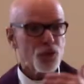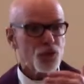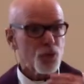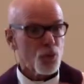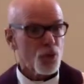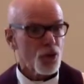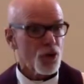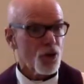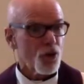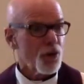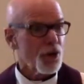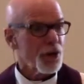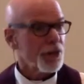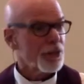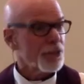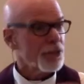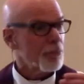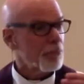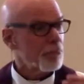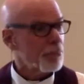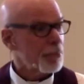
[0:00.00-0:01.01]
were going
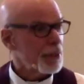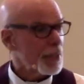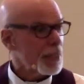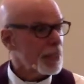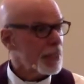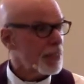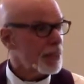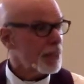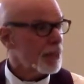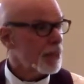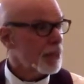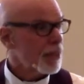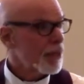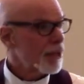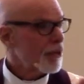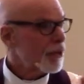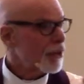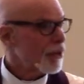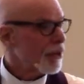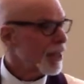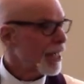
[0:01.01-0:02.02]
to be
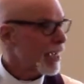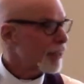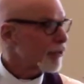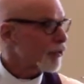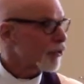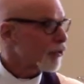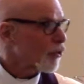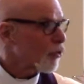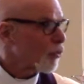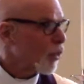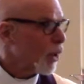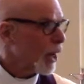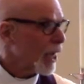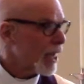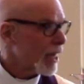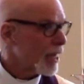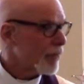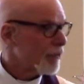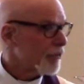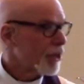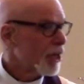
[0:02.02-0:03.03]
the next
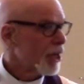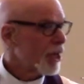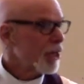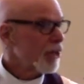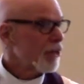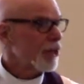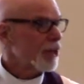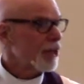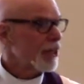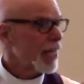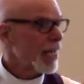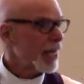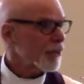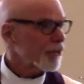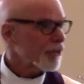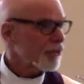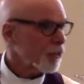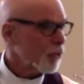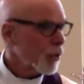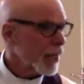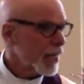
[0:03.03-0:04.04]
wave, the
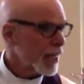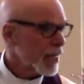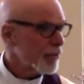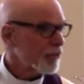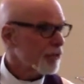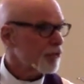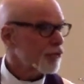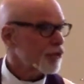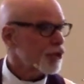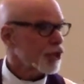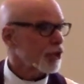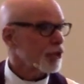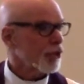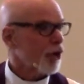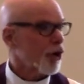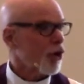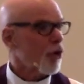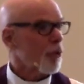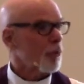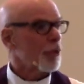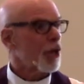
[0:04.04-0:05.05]
next wave of
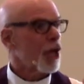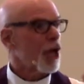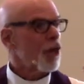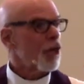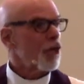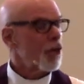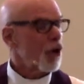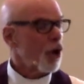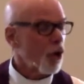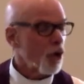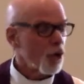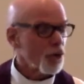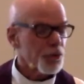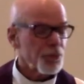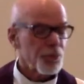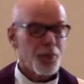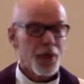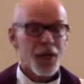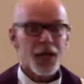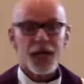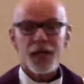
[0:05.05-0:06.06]
shalom. Those
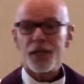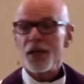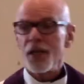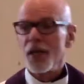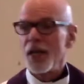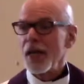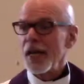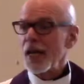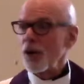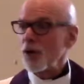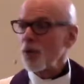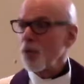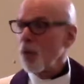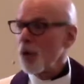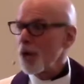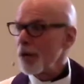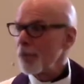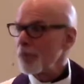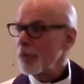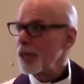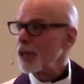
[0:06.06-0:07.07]
men and
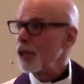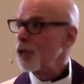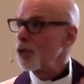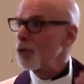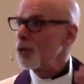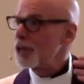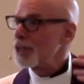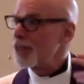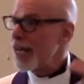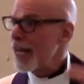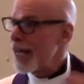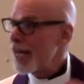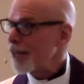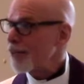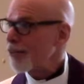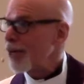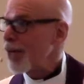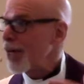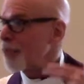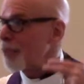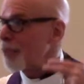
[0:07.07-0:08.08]
women who would take that